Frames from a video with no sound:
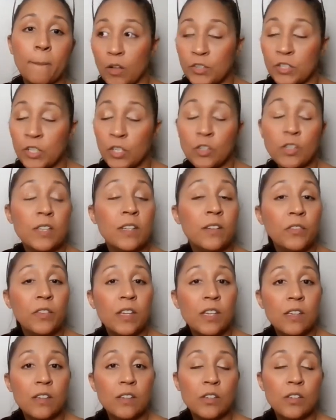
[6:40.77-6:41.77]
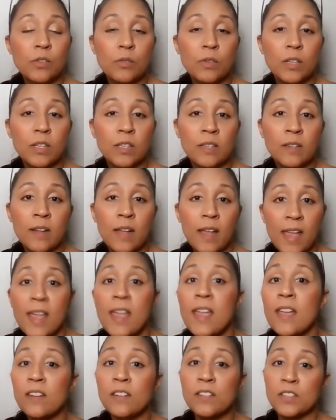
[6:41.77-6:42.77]
Alternatively, you can
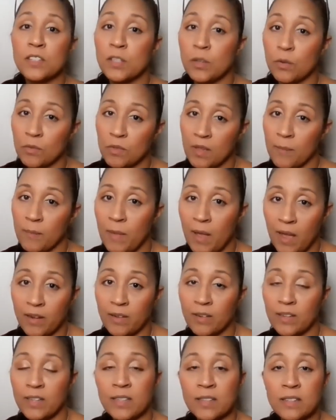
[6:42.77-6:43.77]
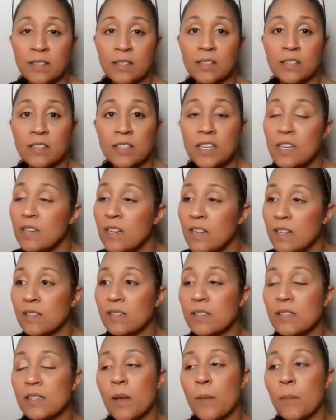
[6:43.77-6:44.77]
hand sew them on. It's
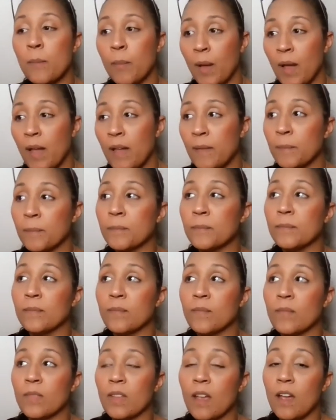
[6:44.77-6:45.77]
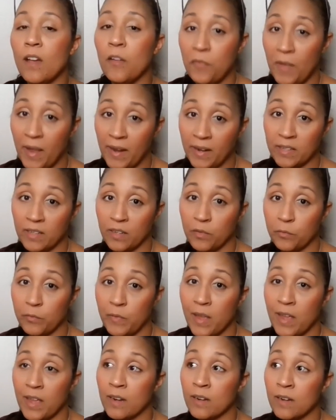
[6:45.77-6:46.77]
tedious, but effective,
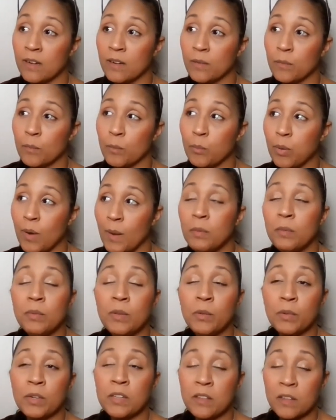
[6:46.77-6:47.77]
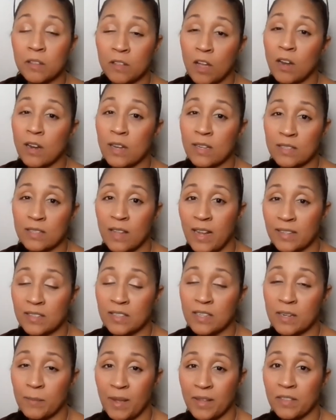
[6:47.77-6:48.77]
and probably one of the longest
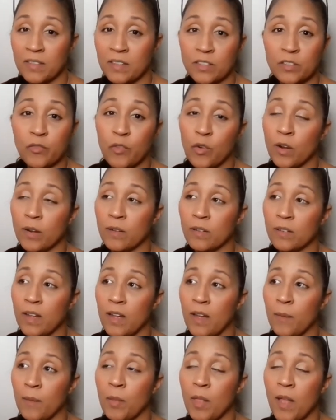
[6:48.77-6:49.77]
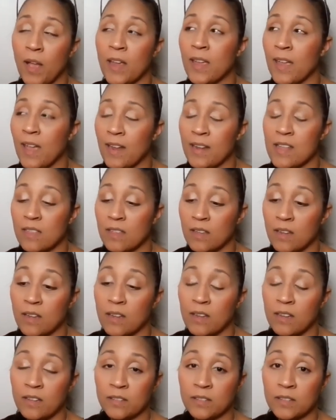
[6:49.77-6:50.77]
lasting methods for applying
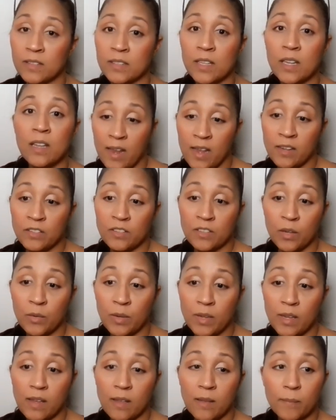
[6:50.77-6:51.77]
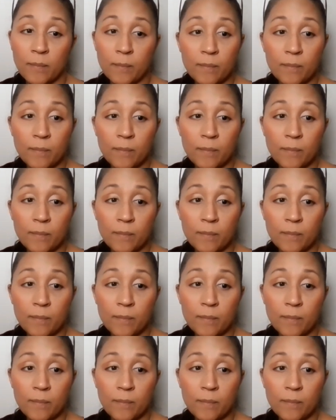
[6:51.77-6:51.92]
anything is hand sewing it.